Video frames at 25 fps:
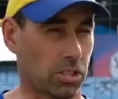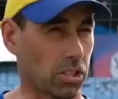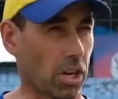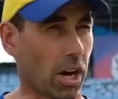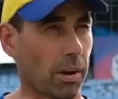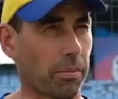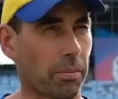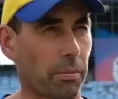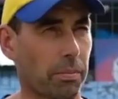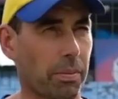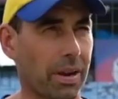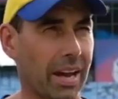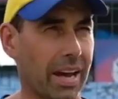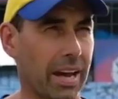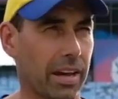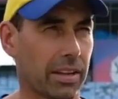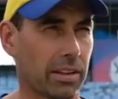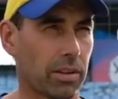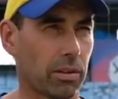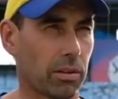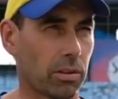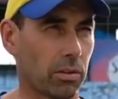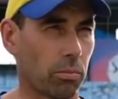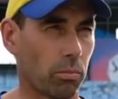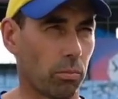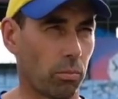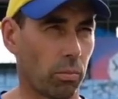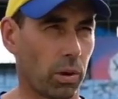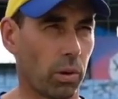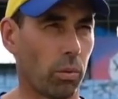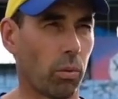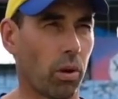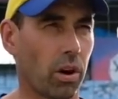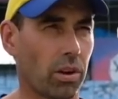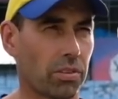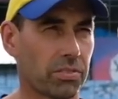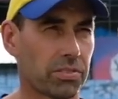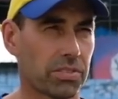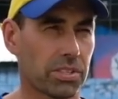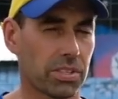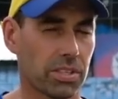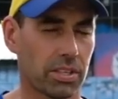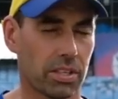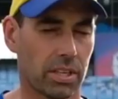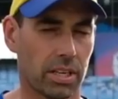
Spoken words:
the type of player that we want,